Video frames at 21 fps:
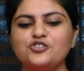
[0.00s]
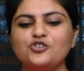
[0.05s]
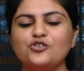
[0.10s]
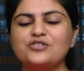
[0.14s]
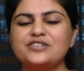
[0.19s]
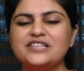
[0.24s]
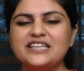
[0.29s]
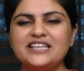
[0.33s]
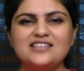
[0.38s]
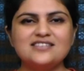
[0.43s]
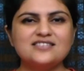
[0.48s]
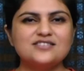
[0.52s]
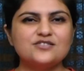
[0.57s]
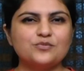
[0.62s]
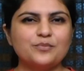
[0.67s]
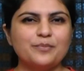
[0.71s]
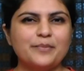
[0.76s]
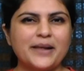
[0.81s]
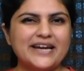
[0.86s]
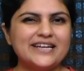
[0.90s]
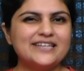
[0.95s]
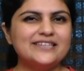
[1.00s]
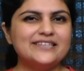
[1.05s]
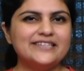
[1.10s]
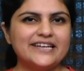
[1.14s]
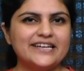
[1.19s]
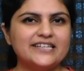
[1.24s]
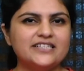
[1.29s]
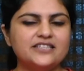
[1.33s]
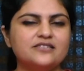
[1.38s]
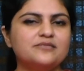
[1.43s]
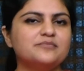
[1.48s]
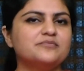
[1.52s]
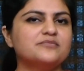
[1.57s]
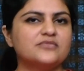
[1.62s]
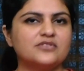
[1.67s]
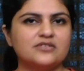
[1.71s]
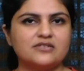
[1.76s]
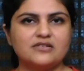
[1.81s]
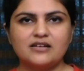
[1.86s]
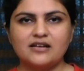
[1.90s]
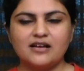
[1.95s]
reels might get
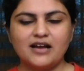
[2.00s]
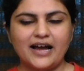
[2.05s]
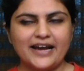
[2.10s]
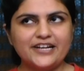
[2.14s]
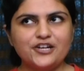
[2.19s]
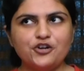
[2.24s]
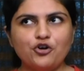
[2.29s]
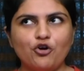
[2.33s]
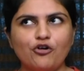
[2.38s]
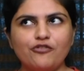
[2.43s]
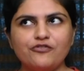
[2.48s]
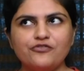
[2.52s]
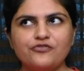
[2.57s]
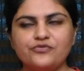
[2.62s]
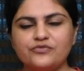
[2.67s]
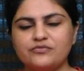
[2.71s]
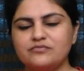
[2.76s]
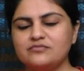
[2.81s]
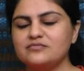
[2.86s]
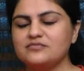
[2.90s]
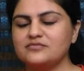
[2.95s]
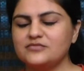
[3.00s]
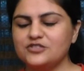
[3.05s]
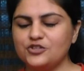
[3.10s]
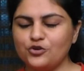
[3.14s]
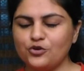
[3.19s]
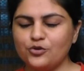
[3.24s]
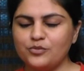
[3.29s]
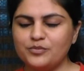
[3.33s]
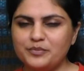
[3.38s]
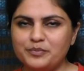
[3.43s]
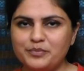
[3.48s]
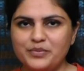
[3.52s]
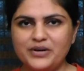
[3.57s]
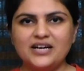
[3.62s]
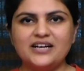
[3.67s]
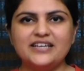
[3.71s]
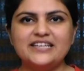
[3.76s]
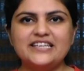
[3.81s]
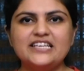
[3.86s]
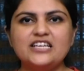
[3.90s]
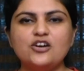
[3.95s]
kind of
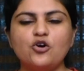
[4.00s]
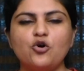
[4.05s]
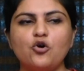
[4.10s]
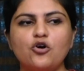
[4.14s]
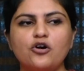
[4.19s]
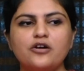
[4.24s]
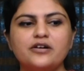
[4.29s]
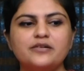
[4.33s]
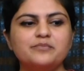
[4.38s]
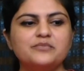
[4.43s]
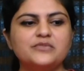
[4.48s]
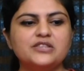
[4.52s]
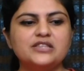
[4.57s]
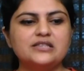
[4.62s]
blurry, or